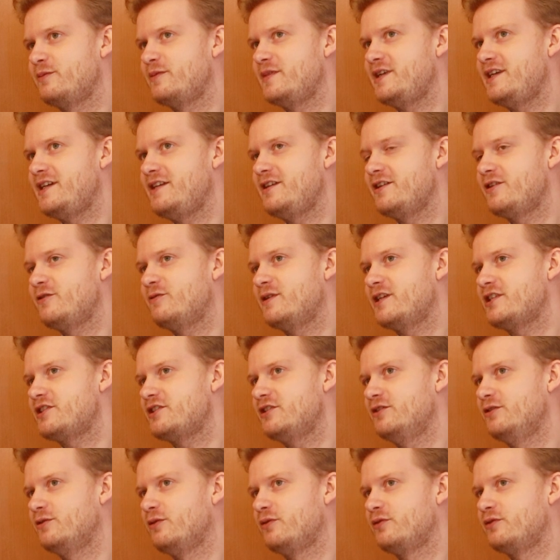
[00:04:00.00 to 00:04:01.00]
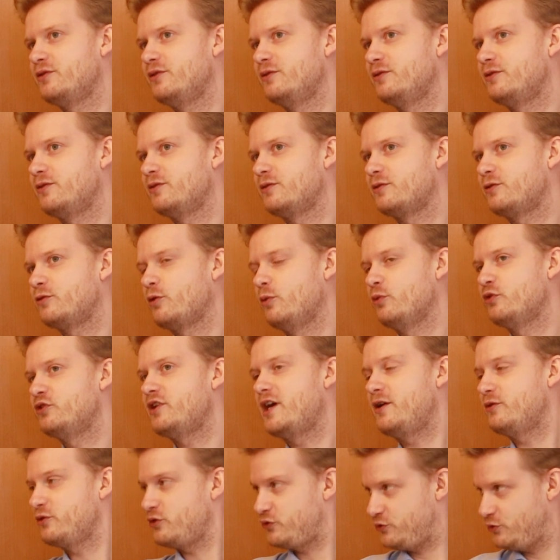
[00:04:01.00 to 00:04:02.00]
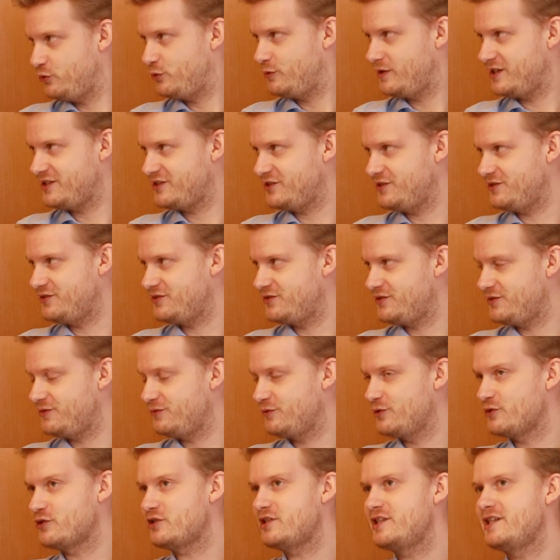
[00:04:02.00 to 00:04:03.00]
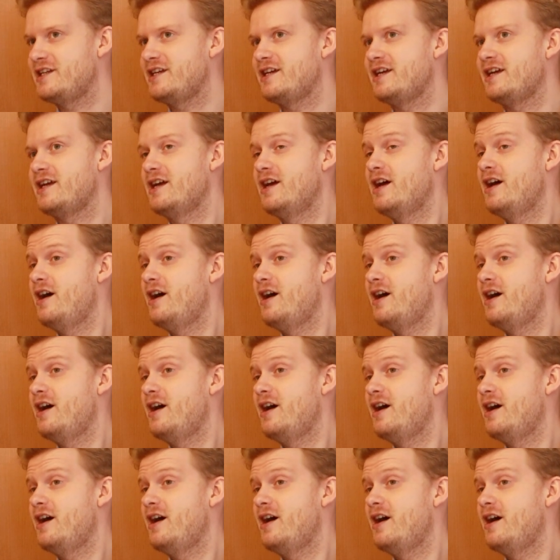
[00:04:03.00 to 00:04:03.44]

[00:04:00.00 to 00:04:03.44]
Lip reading: me the question often comes down to 2 questions. Firstly,